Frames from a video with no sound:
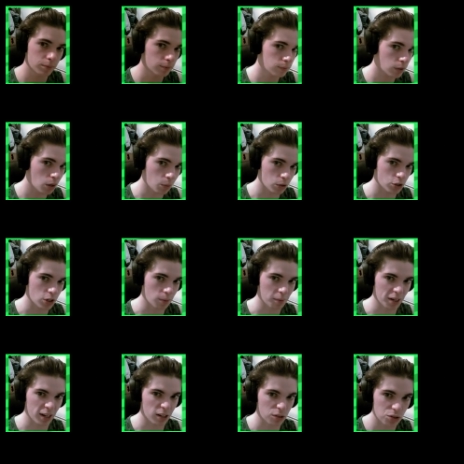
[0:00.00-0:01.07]
go watch
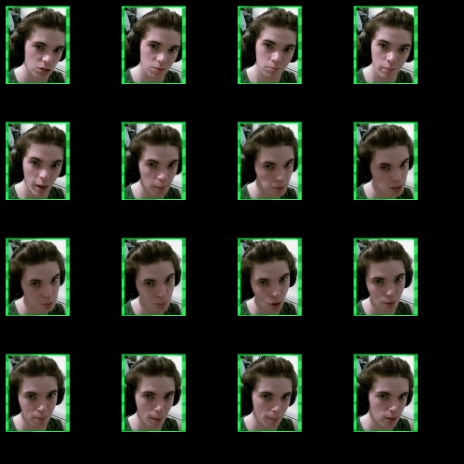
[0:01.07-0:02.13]
something else. Maybe it's
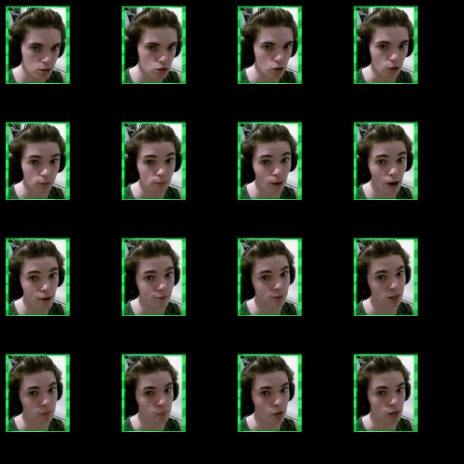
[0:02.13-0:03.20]
mine, maybe it's not. I don't
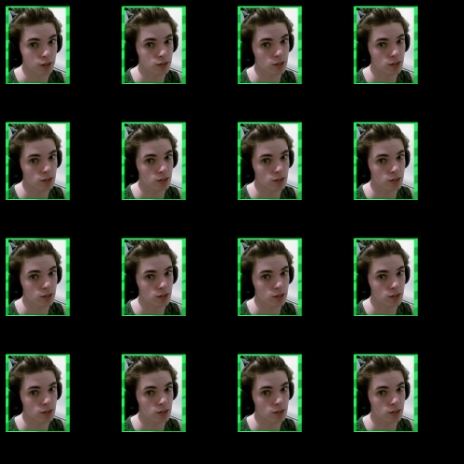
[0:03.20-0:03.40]
really mind.